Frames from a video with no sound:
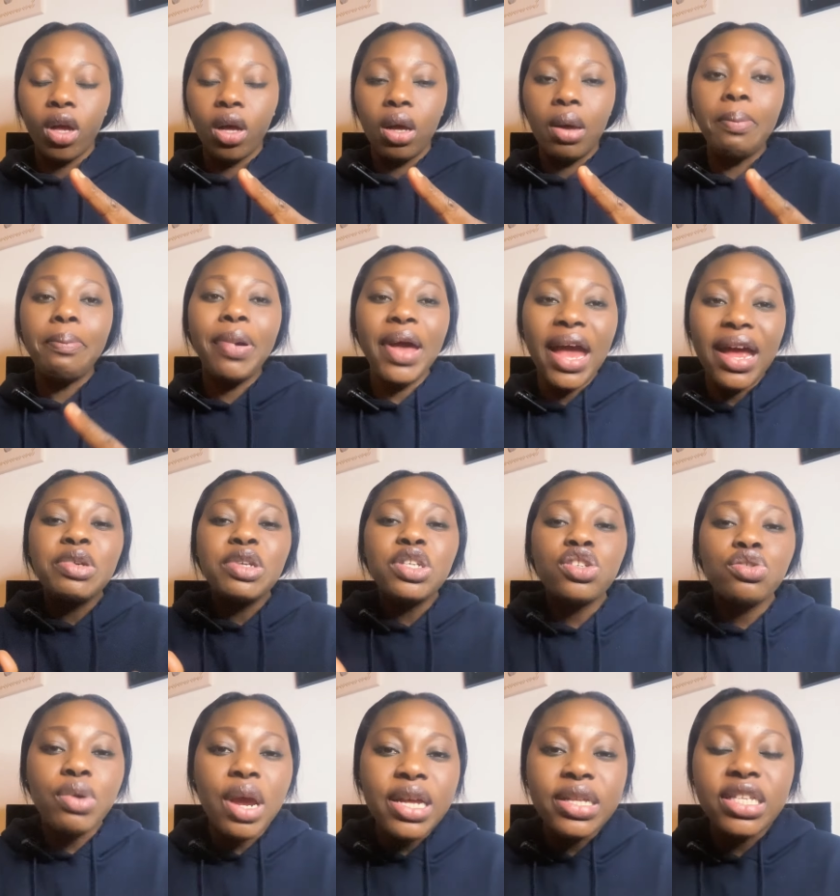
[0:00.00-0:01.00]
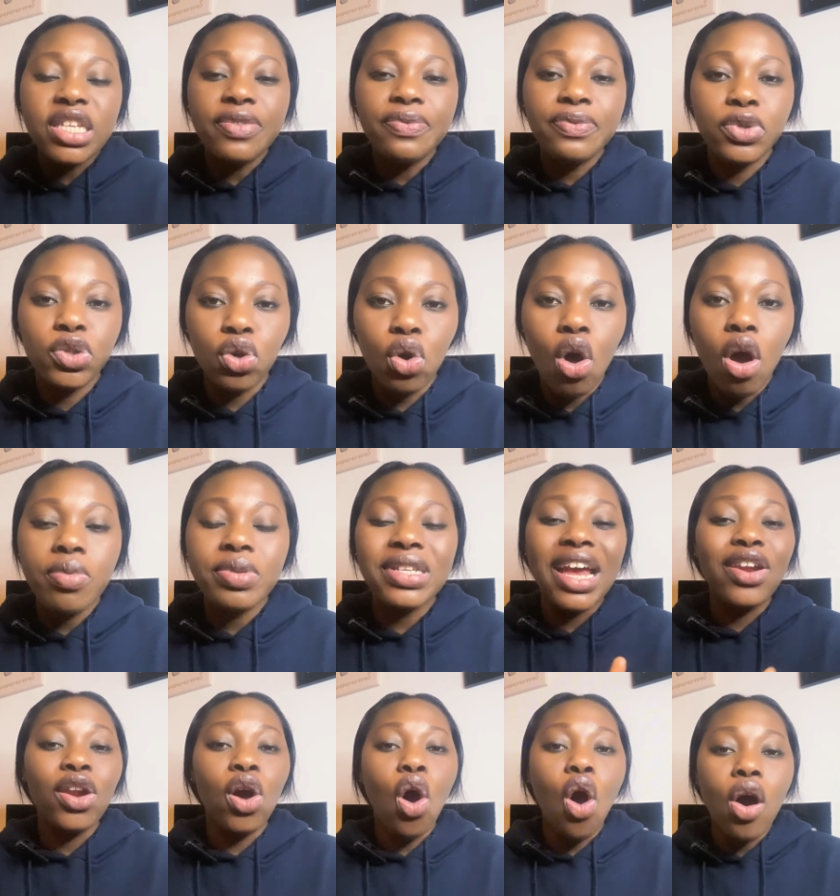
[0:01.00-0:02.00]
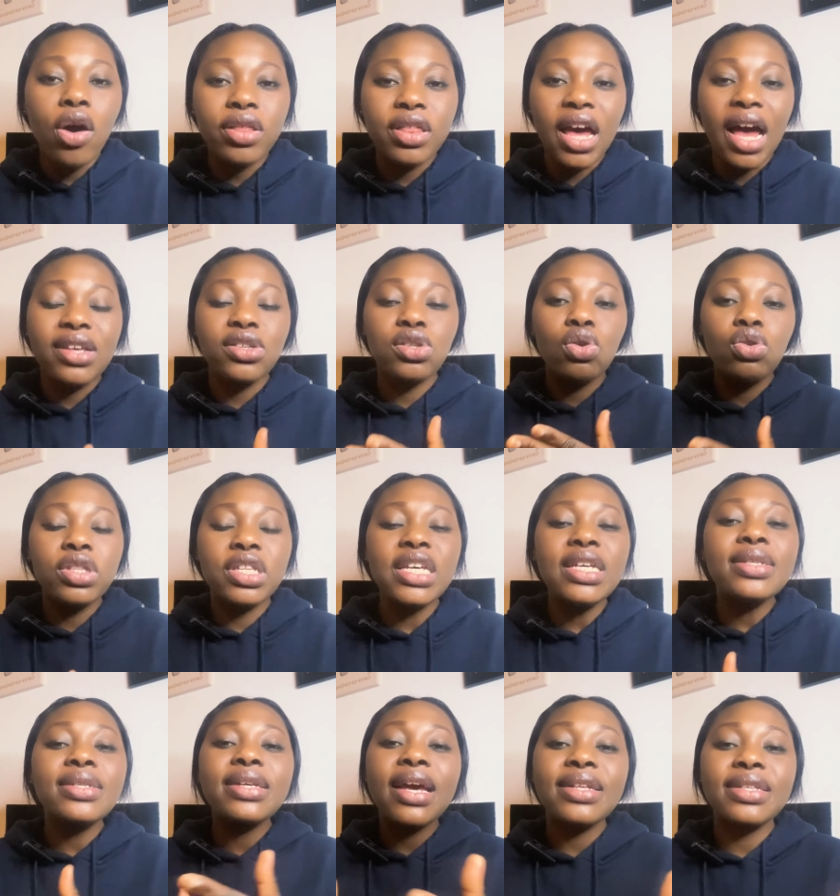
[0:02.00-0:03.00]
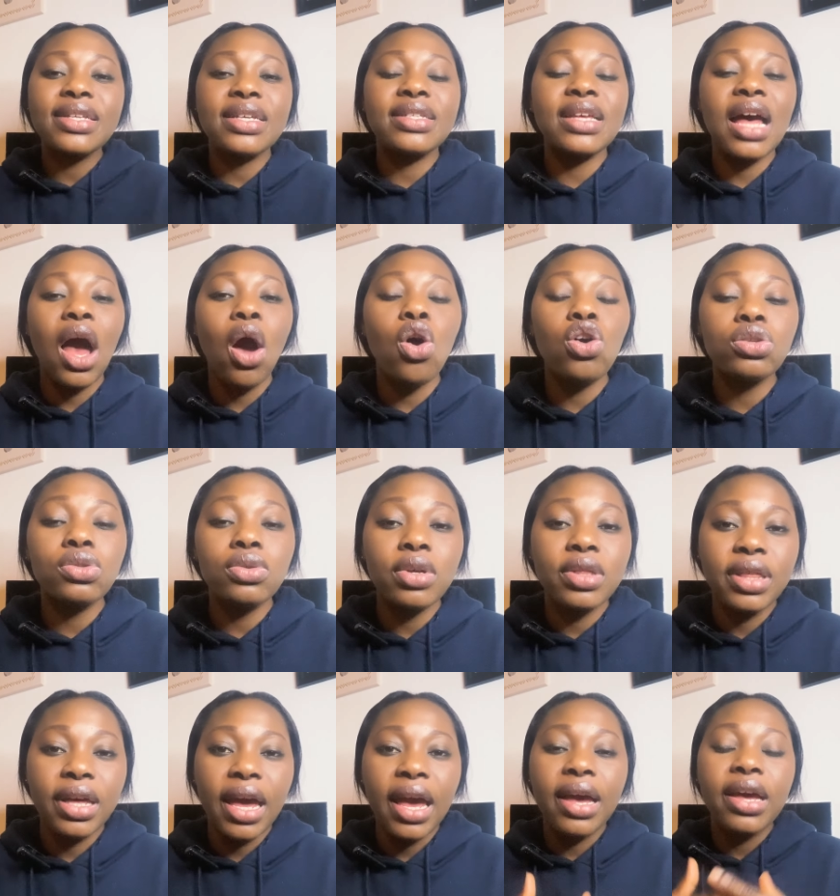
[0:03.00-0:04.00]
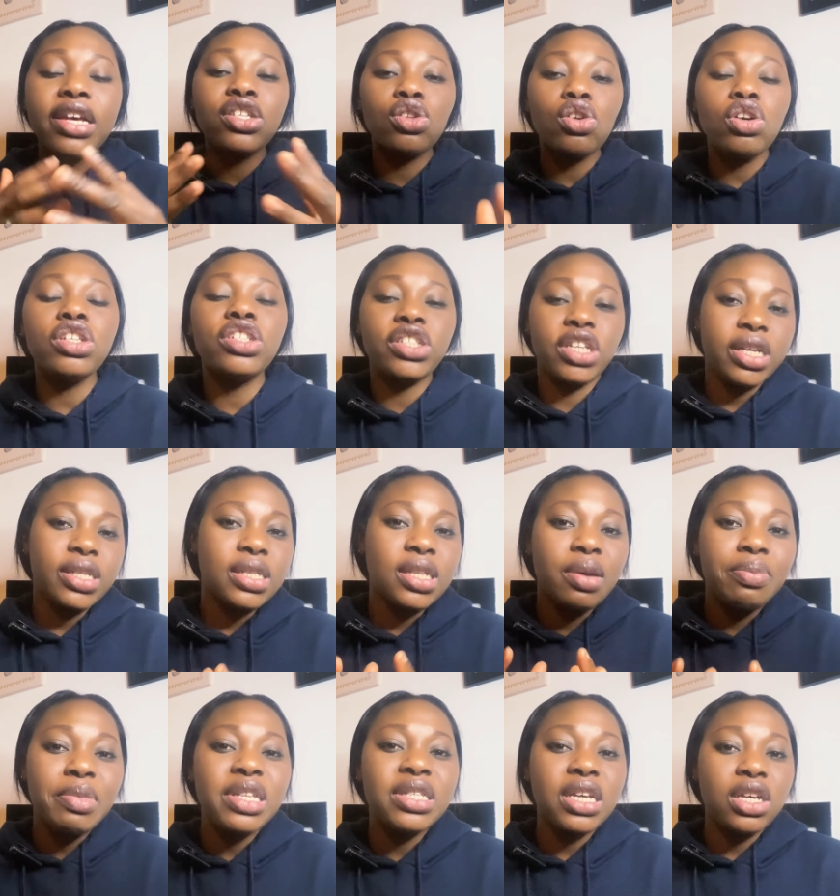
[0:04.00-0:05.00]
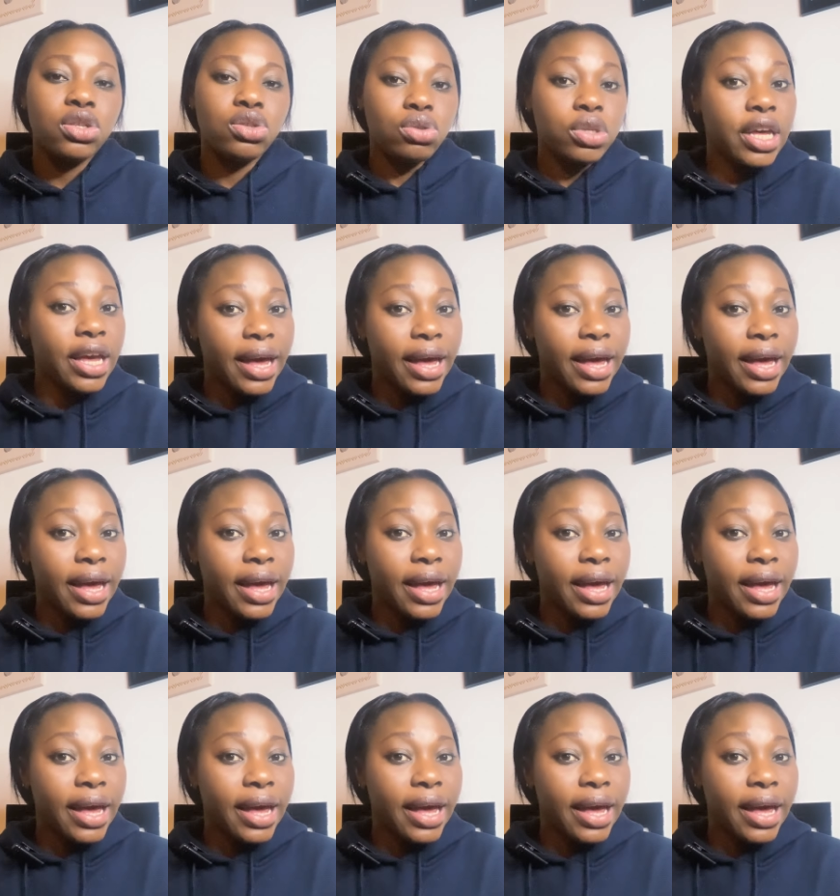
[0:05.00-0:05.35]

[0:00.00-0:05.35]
administrative jobs and all that so these sectors are also there it's not just limited to the